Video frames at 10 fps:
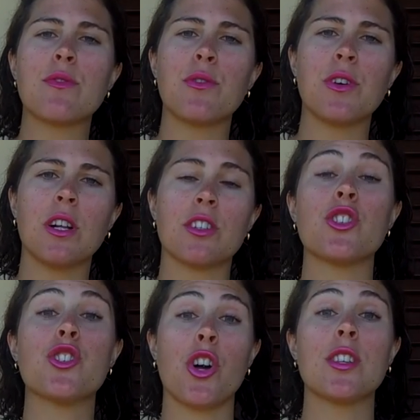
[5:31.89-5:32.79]
fulfilled
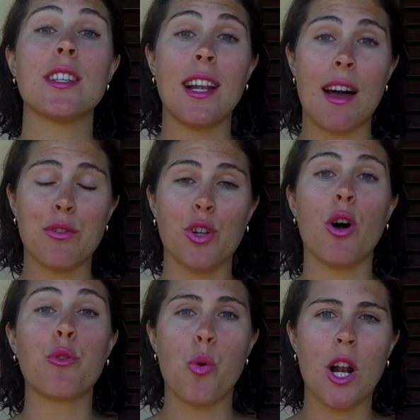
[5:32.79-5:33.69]
a certain level
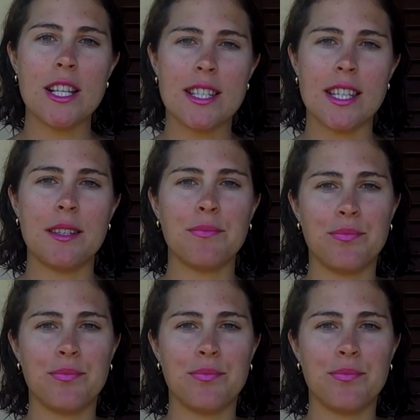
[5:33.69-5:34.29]
of quality.